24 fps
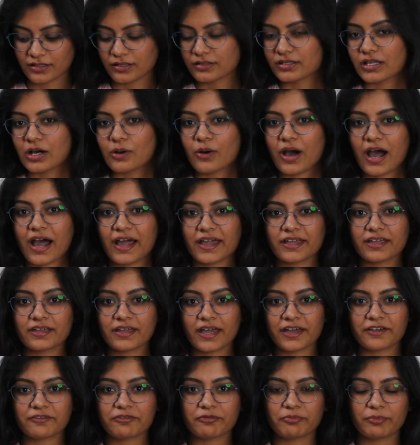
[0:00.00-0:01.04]
Now I
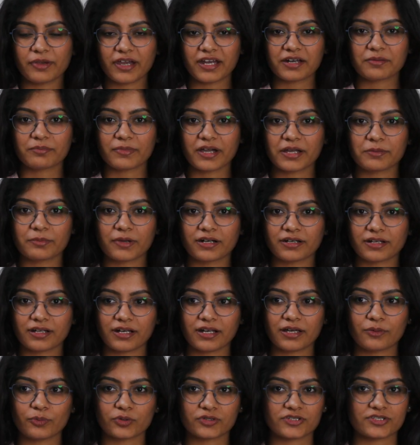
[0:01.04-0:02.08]
have made my
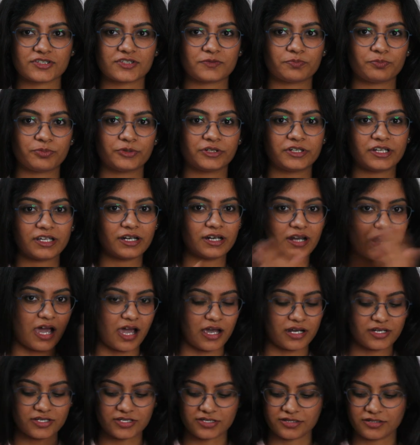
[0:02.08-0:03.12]
mandala, which is pretty
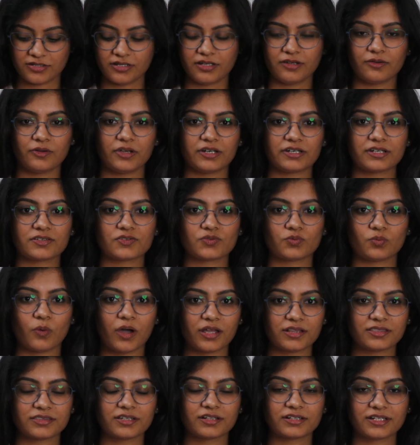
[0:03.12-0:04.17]
large. It is
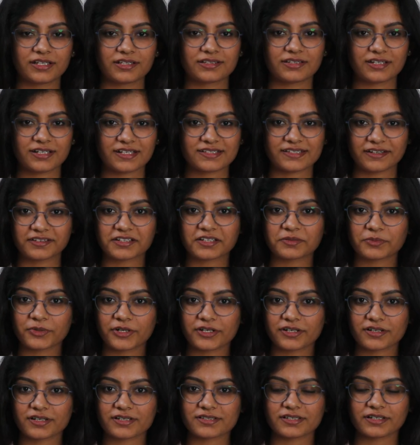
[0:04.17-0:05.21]
133
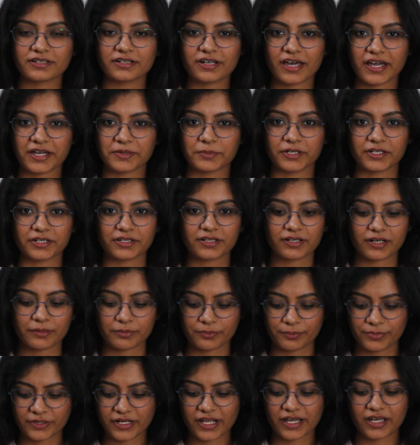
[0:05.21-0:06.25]
centimeters in diameter,
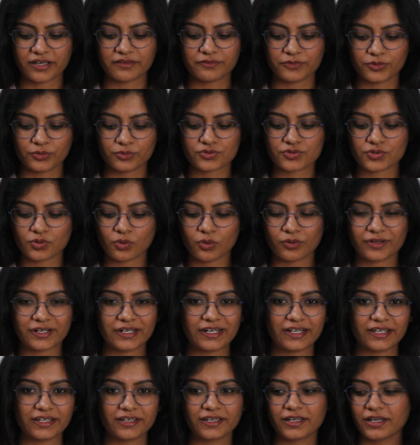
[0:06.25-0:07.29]
but I have used
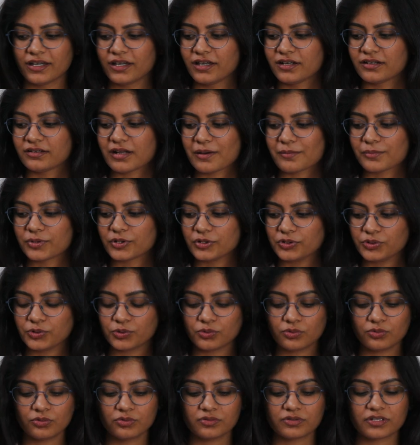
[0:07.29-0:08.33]
only number
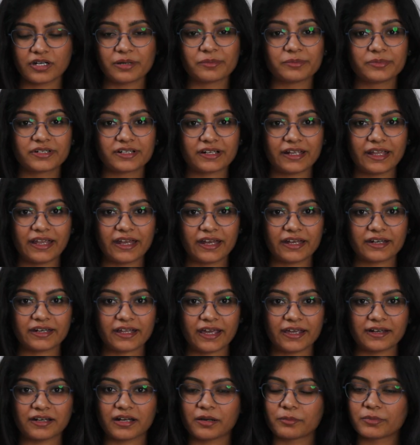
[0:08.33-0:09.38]
2, number 8
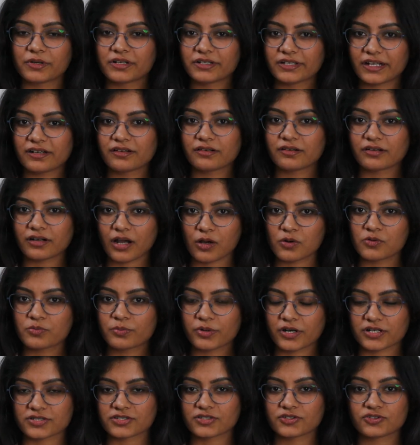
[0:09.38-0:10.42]
and number 10 round
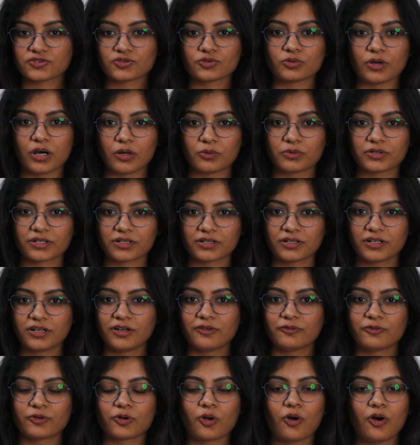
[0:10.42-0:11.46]
brushes throughout
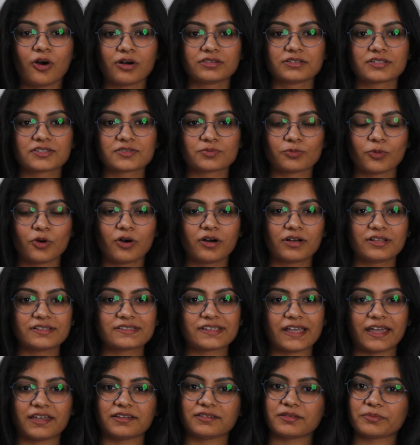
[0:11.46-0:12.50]
for all the smalls
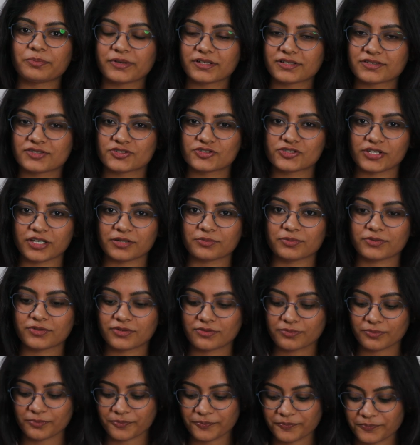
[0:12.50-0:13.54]
and the big
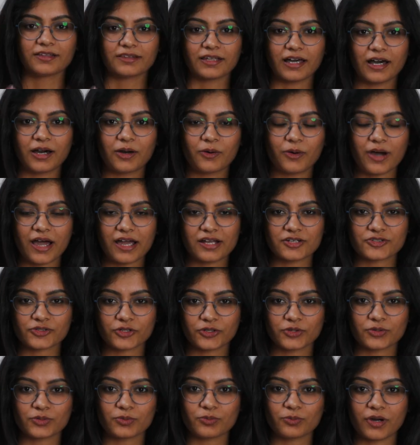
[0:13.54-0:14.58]
shapes. Now I'll show
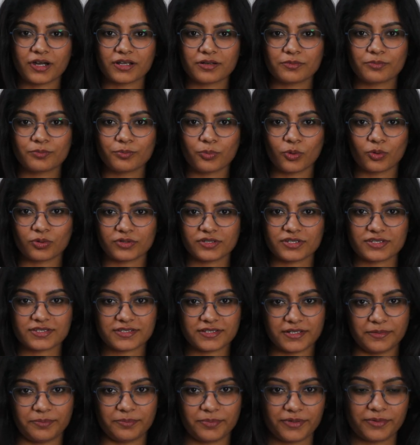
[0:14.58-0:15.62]
you one bonus
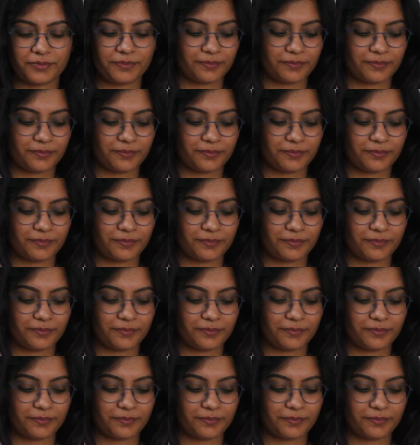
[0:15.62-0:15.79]
tip.